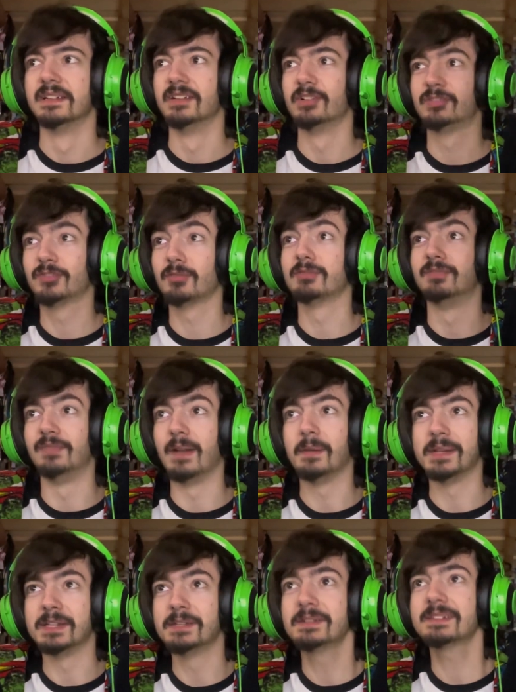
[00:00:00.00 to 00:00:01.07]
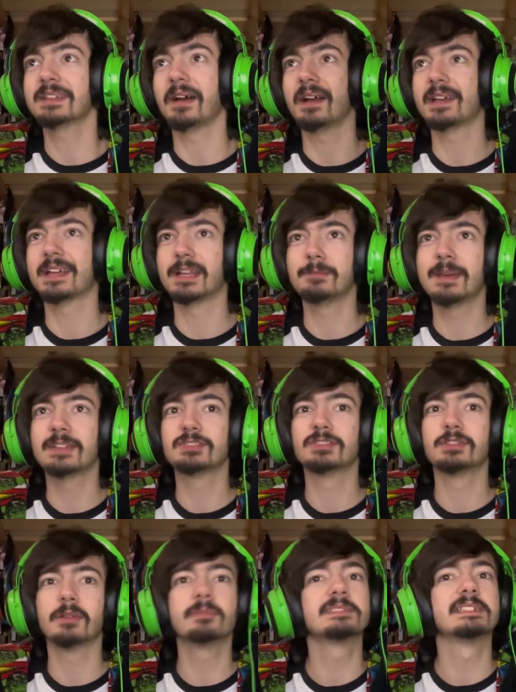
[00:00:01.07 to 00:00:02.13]
song's very good. I can imagine,
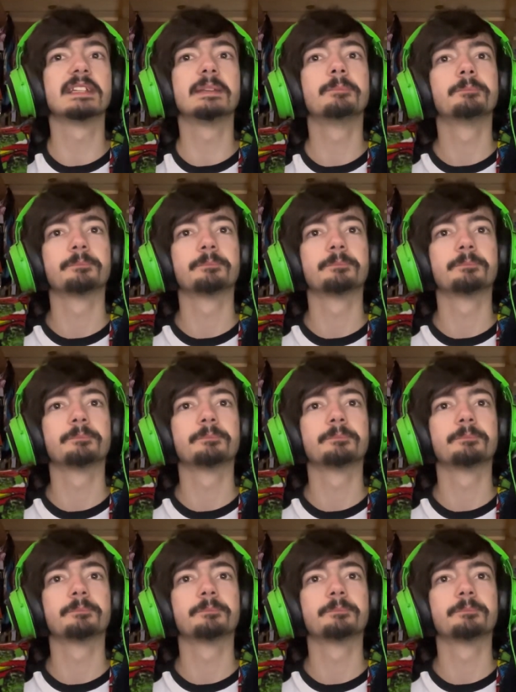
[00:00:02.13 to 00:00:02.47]
obviously,